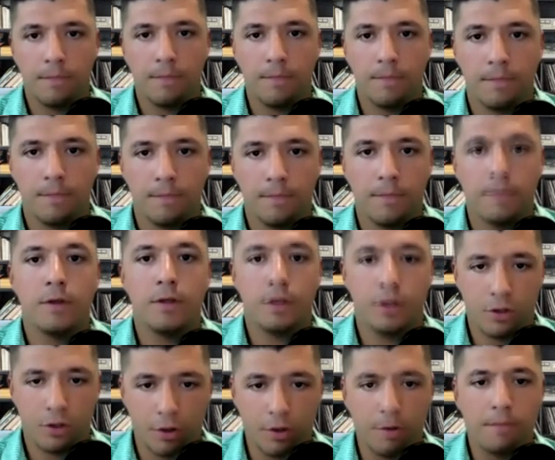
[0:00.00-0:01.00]

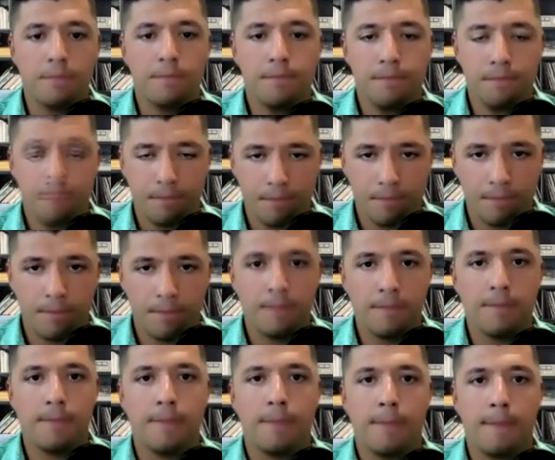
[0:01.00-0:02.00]

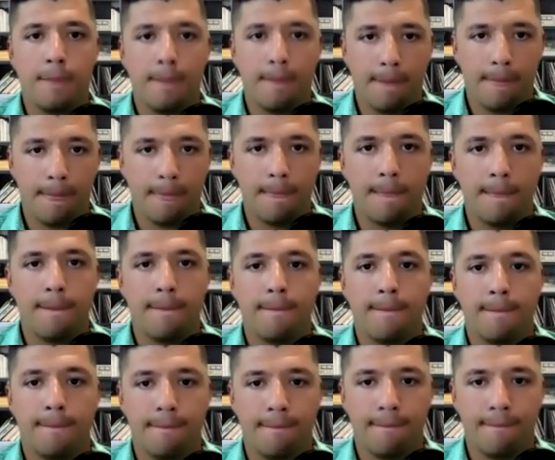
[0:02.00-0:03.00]

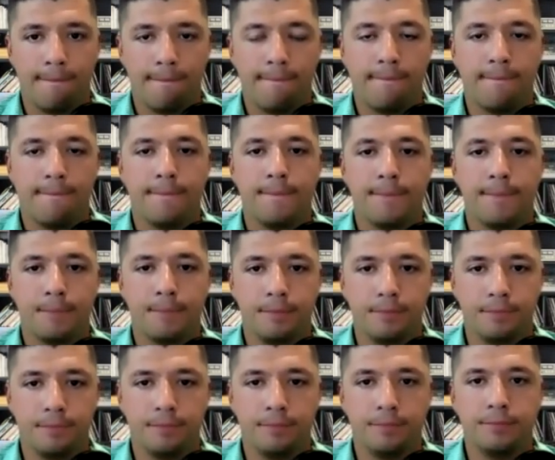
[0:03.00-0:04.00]

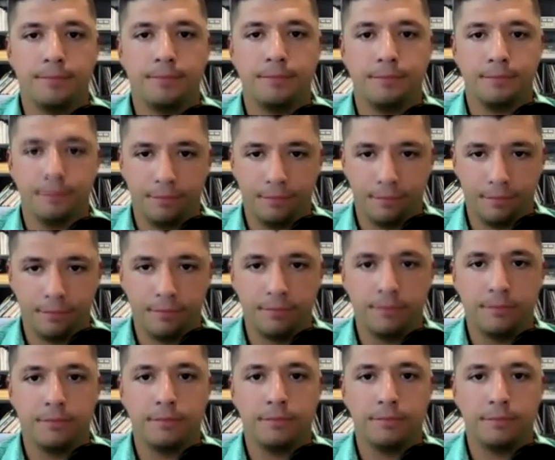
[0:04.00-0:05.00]

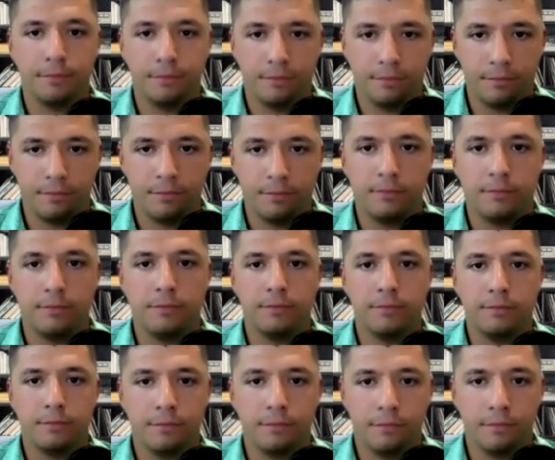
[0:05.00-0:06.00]

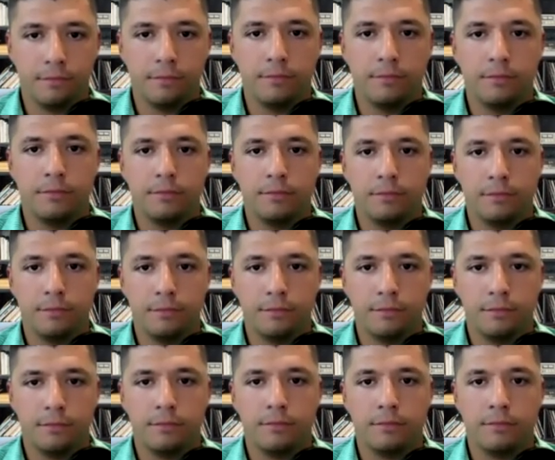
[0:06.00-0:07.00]

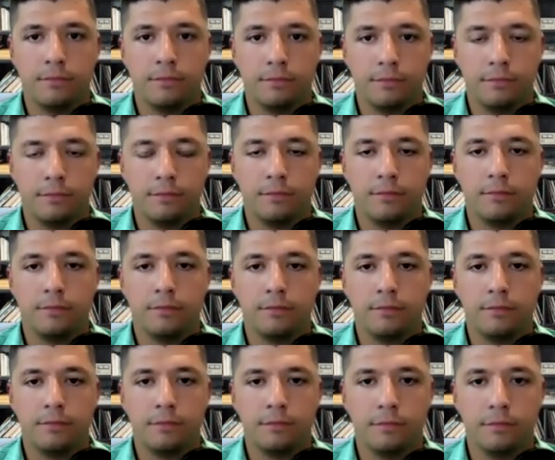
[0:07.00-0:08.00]
This person isn't speaking.